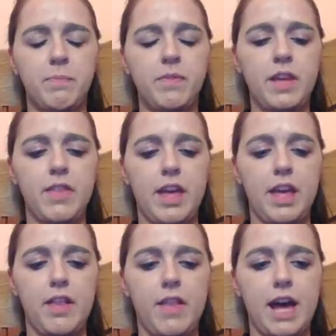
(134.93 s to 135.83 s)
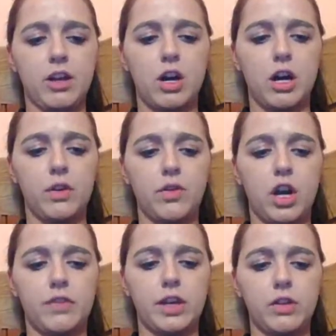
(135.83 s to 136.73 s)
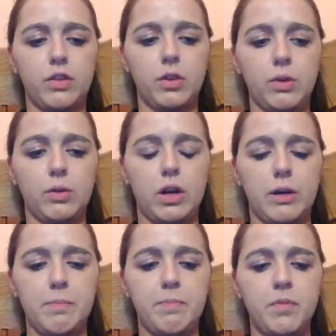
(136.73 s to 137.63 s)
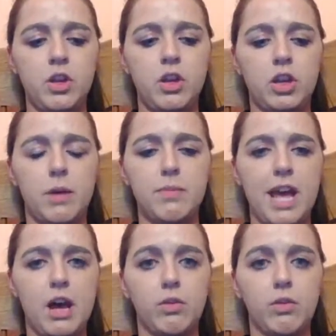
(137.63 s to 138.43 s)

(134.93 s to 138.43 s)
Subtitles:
and then that caused Harvick to come down.